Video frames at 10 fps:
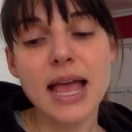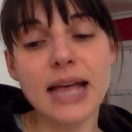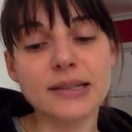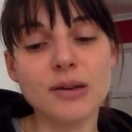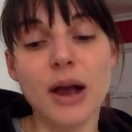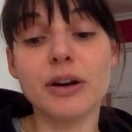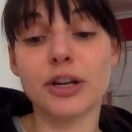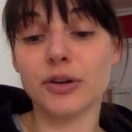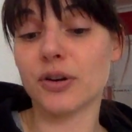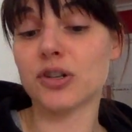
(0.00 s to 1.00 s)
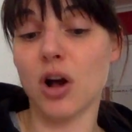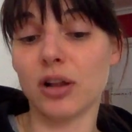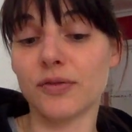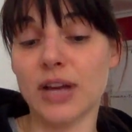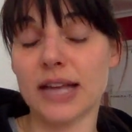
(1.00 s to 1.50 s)
And so I would encourage
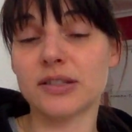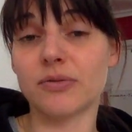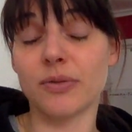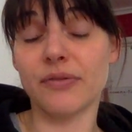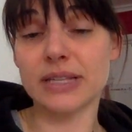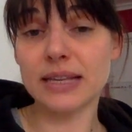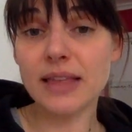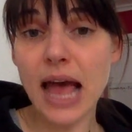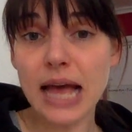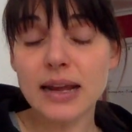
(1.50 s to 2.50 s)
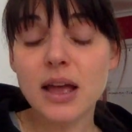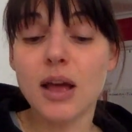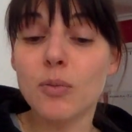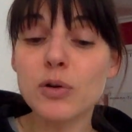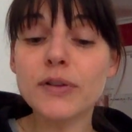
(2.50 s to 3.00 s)
all of you guys to revisit that.
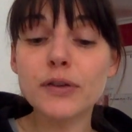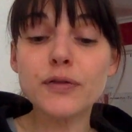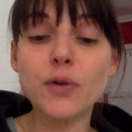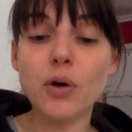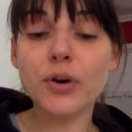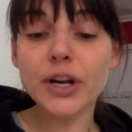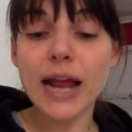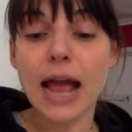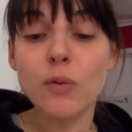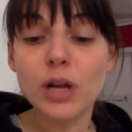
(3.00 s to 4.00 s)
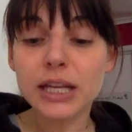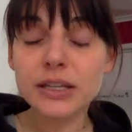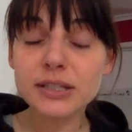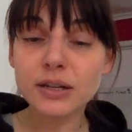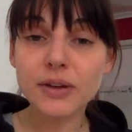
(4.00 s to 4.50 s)
Moving forward, I will
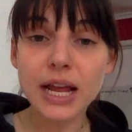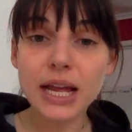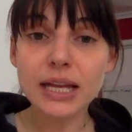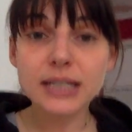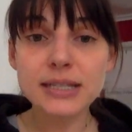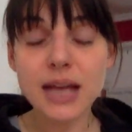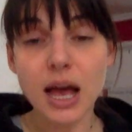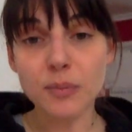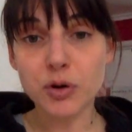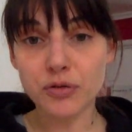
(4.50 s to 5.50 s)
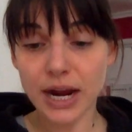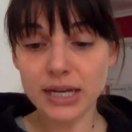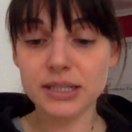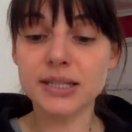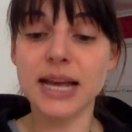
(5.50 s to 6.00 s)
integrate
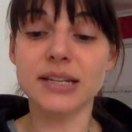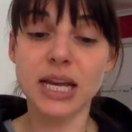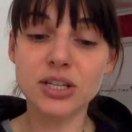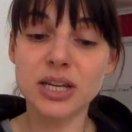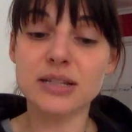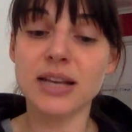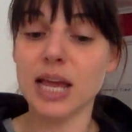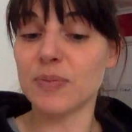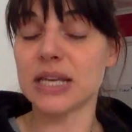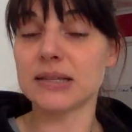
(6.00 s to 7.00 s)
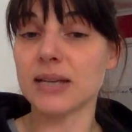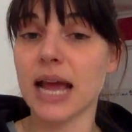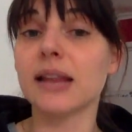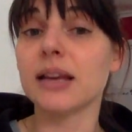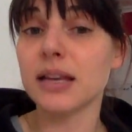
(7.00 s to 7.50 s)
correct citations and APA
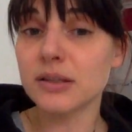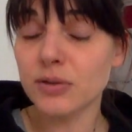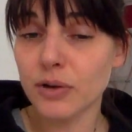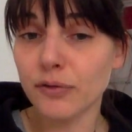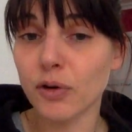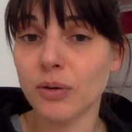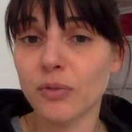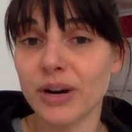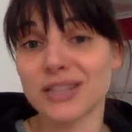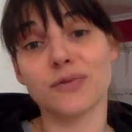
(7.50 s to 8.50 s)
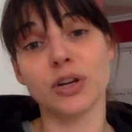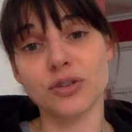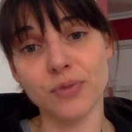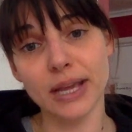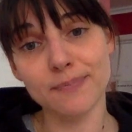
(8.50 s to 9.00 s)
style into your forum grades for
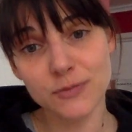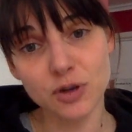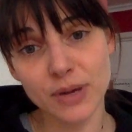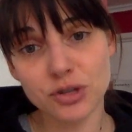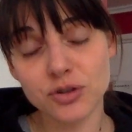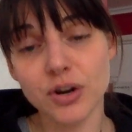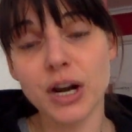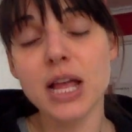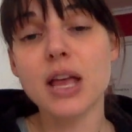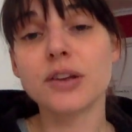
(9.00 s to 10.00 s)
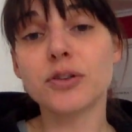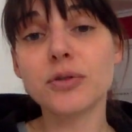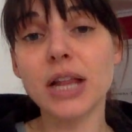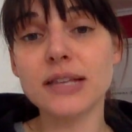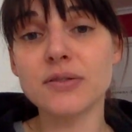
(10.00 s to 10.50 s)
each week. So make sure you
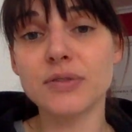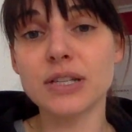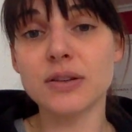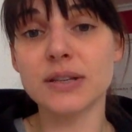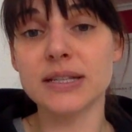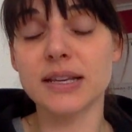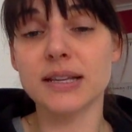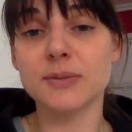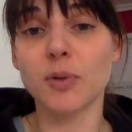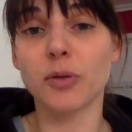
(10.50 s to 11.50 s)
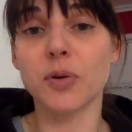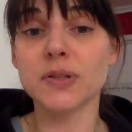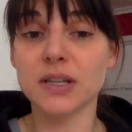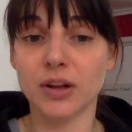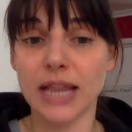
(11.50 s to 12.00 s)
utilize your resources, both
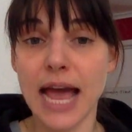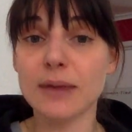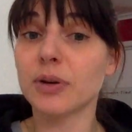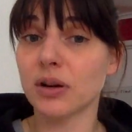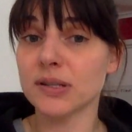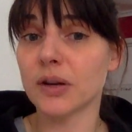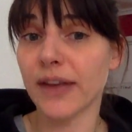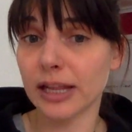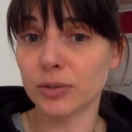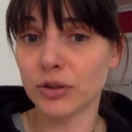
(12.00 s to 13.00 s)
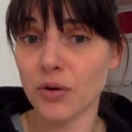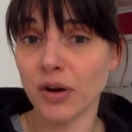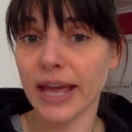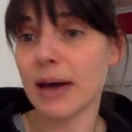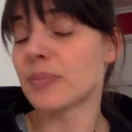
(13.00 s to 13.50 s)
posted online, but also available to you
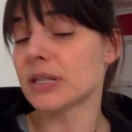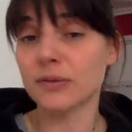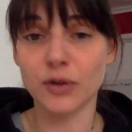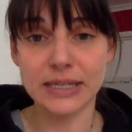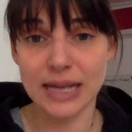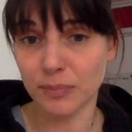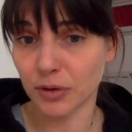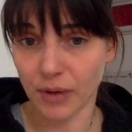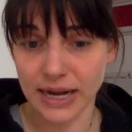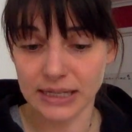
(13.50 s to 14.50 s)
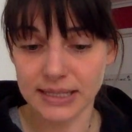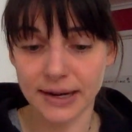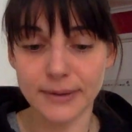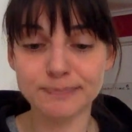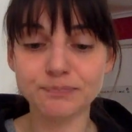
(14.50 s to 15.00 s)
on campus, for example, the Writing
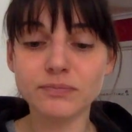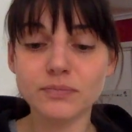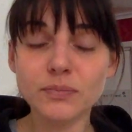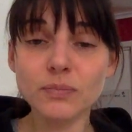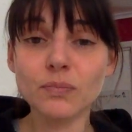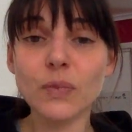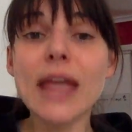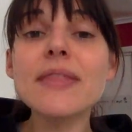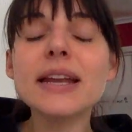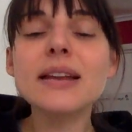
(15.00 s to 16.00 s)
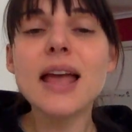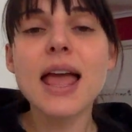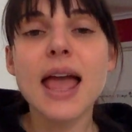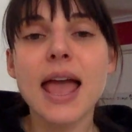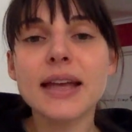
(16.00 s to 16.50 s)
Center. And then
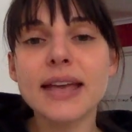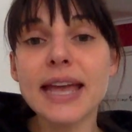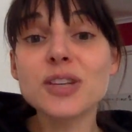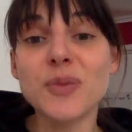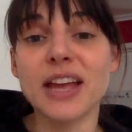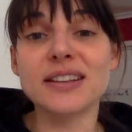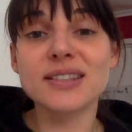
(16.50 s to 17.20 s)
engagement.